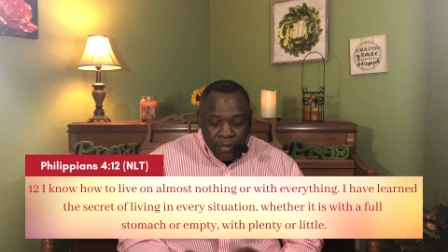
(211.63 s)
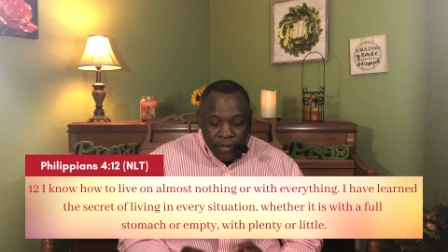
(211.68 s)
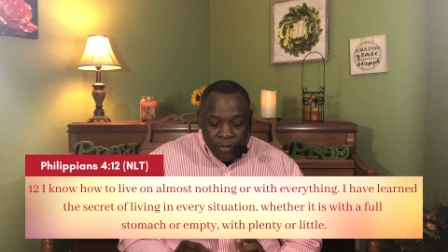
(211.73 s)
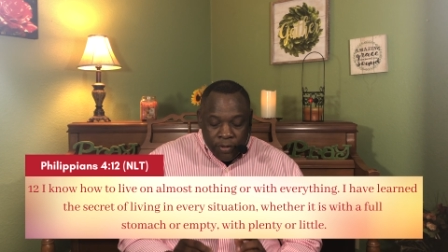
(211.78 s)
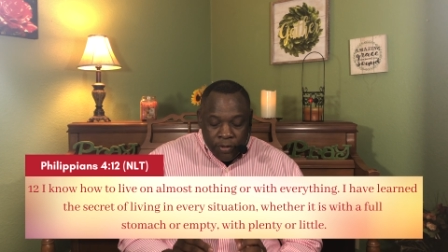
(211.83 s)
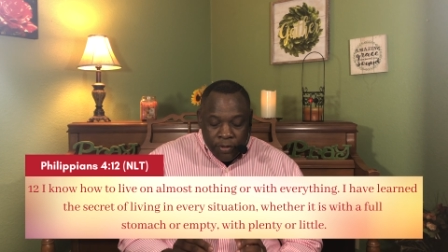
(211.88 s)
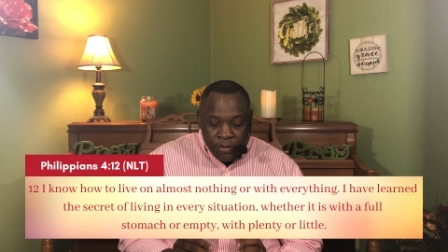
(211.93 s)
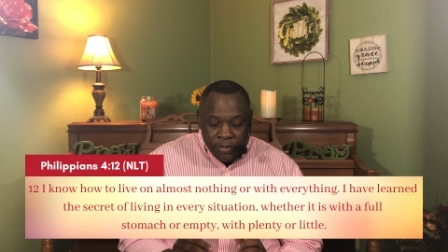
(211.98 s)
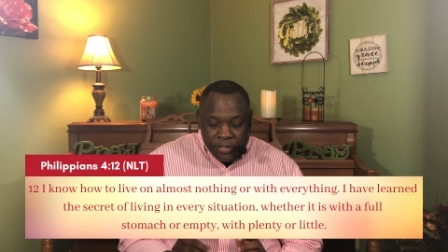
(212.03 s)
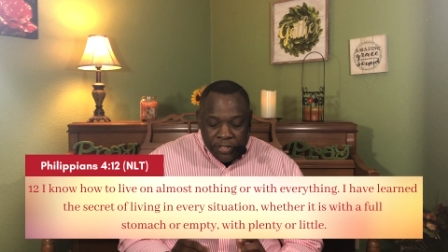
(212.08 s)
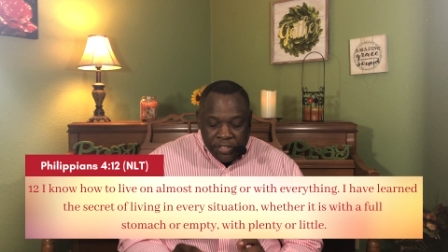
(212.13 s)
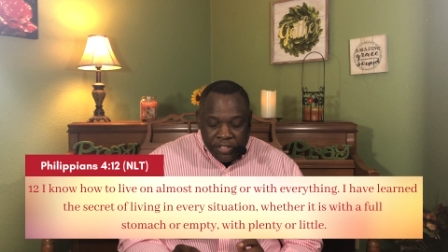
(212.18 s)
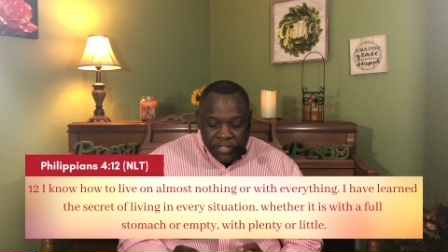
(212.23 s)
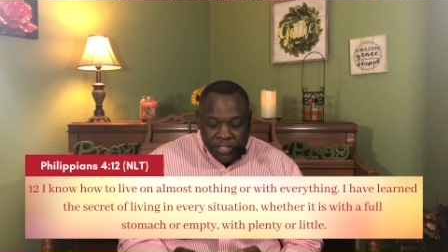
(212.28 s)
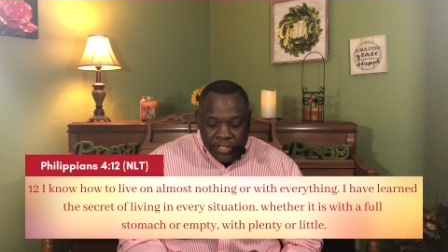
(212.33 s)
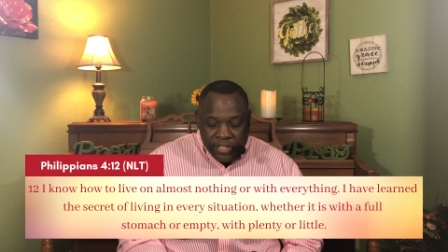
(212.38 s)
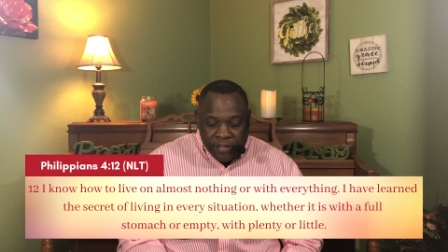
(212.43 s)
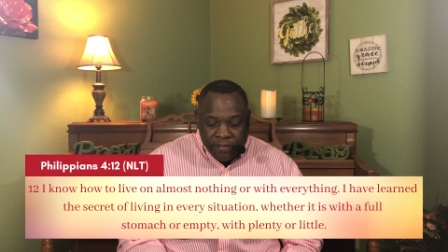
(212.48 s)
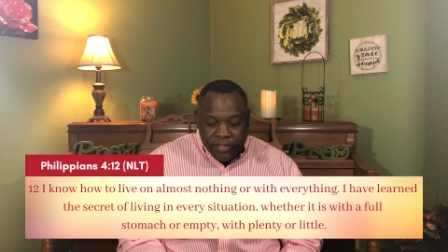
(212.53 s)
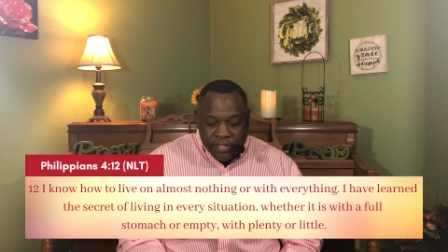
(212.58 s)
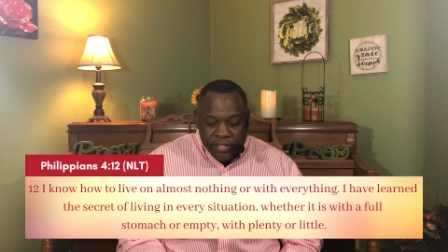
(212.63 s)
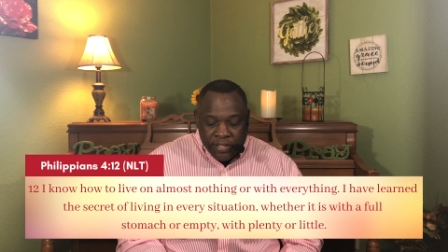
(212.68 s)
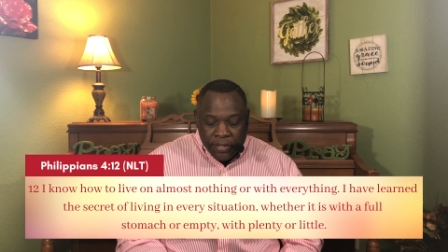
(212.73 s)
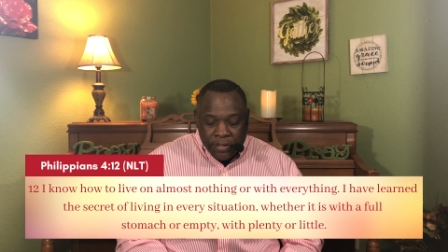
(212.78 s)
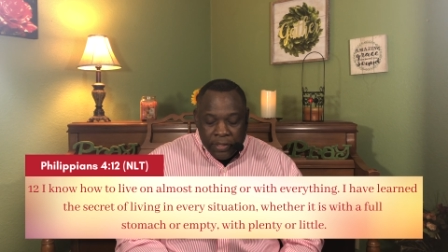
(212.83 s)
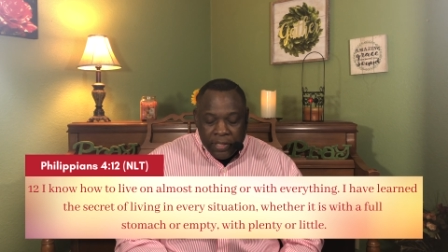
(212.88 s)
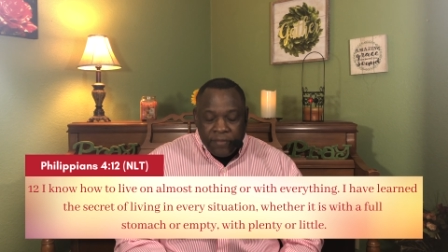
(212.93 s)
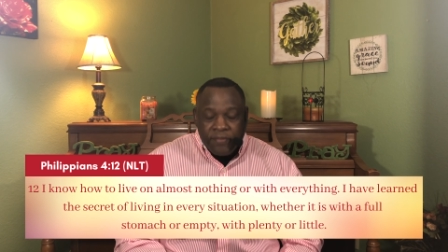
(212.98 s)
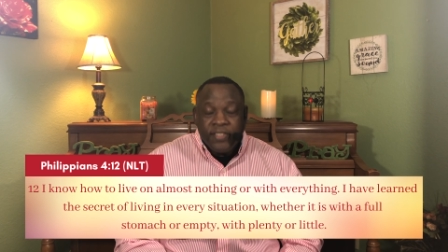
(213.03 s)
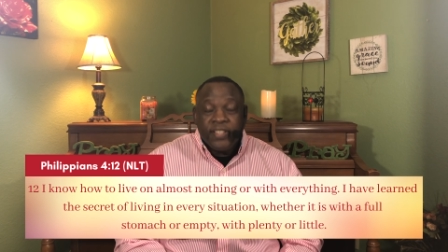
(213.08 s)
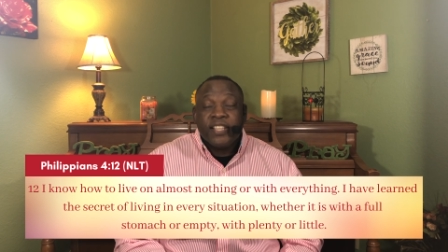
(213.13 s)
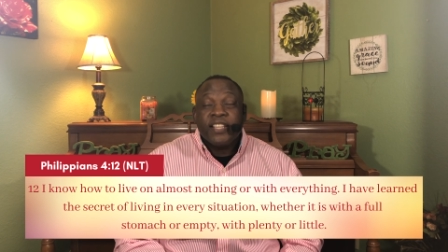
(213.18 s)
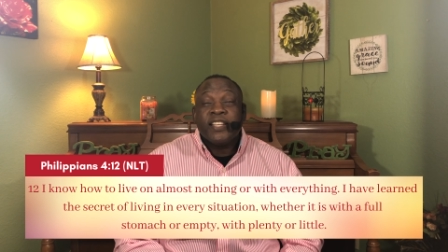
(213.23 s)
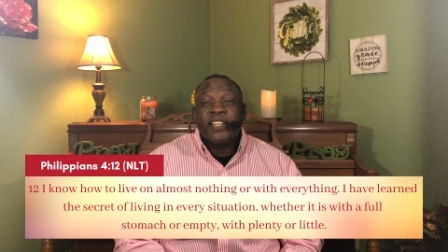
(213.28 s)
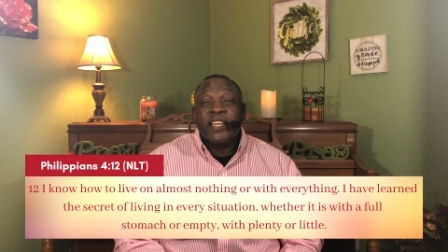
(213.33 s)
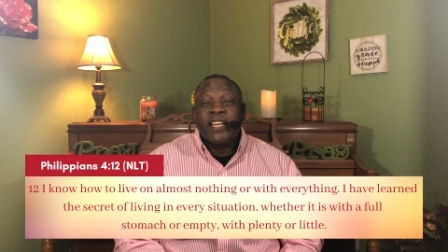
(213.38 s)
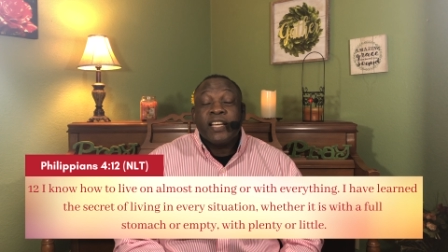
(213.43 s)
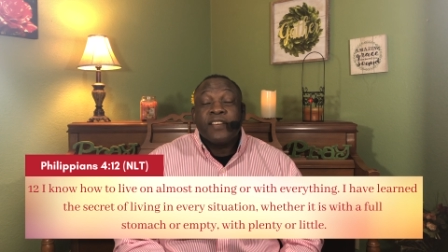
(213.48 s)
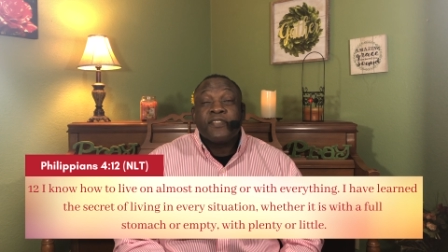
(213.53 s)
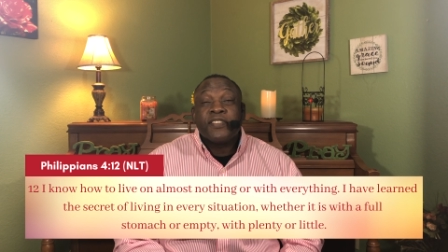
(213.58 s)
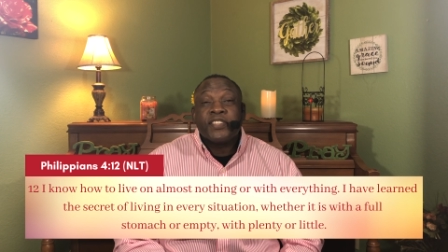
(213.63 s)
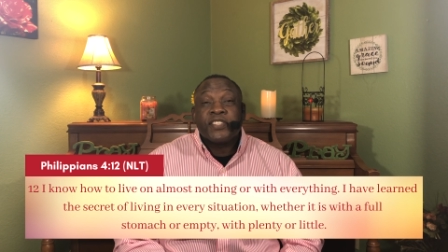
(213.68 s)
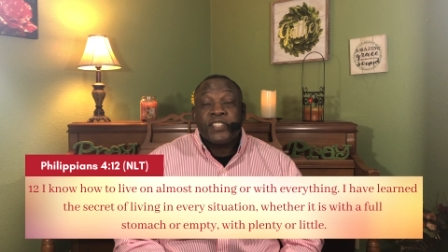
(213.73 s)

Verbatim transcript: learned the secrets of living in every